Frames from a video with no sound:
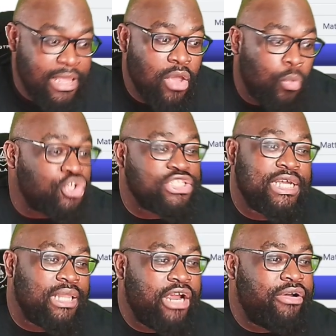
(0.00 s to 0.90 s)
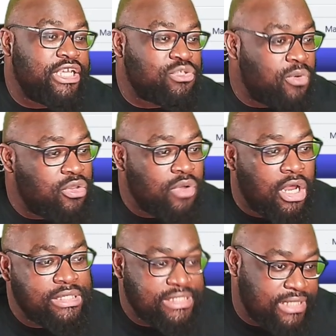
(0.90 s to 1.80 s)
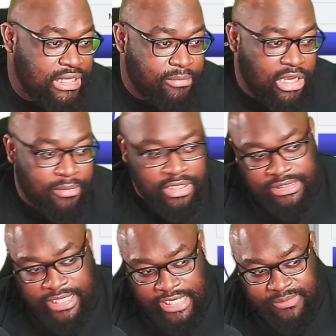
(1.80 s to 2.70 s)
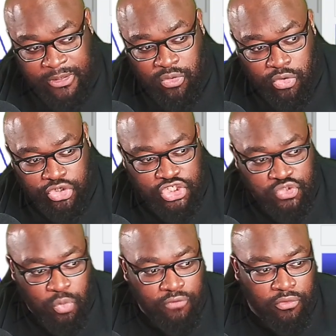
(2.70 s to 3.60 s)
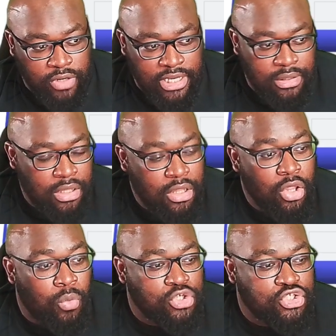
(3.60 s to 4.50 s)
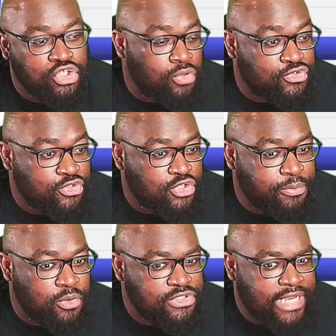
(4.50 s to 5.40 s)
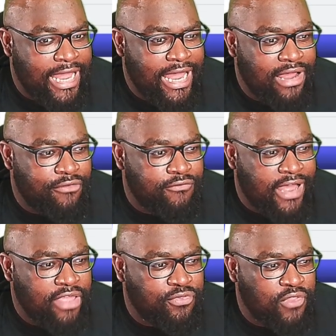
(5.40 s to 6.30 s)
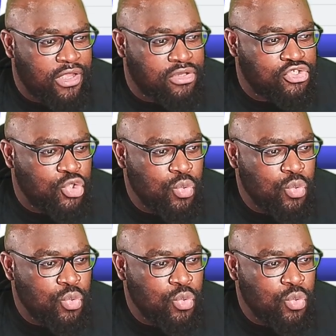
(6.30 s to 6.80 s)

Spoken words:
which is hilarious when you honestly think about it, because X-Men Origins Wolverine was also supposed to have, I think, two